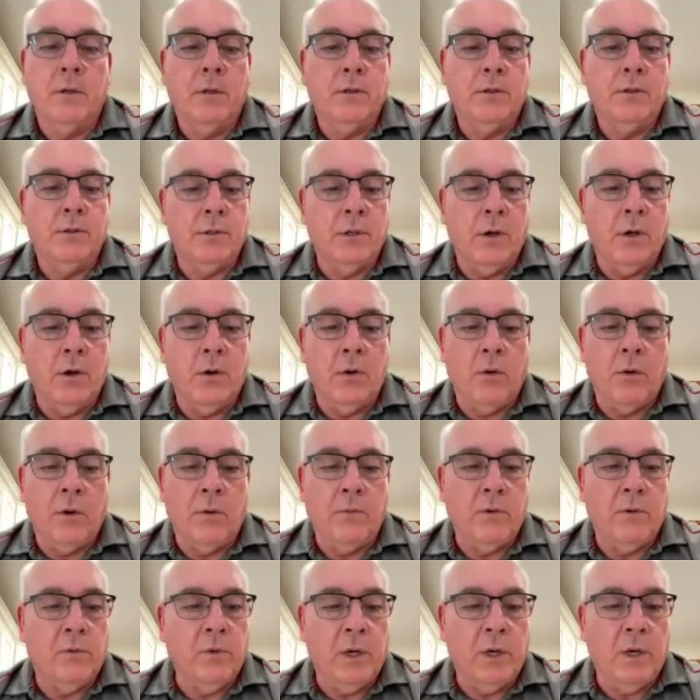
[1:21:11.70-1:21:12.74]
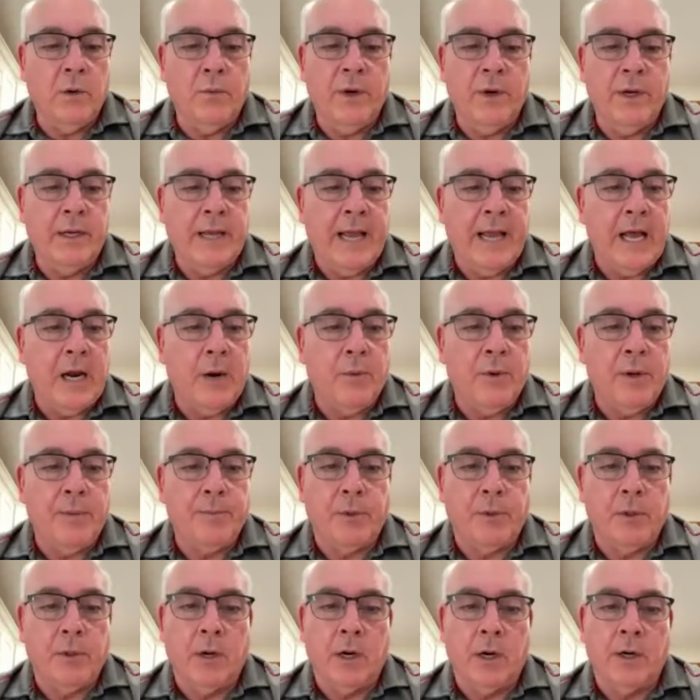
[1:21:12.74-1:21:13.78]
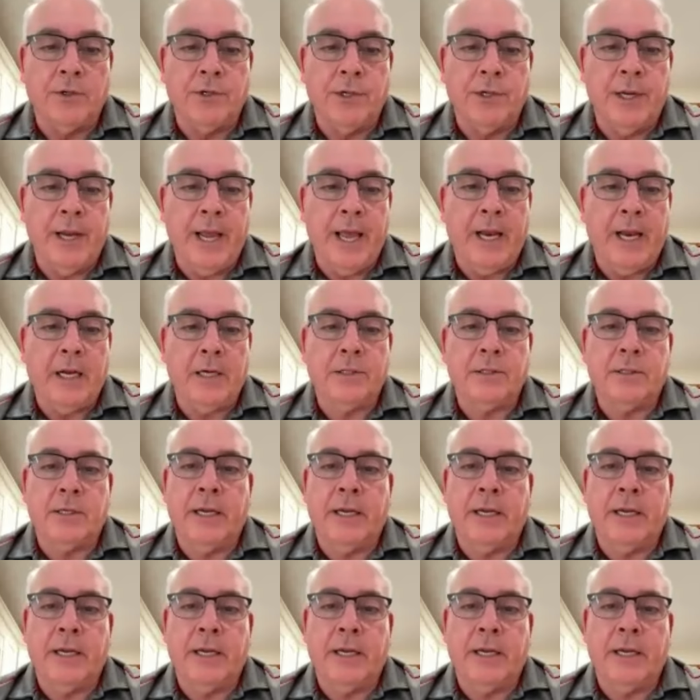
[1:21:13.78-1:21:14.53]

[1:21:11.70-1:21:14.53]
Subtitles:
So how do we pull our genetics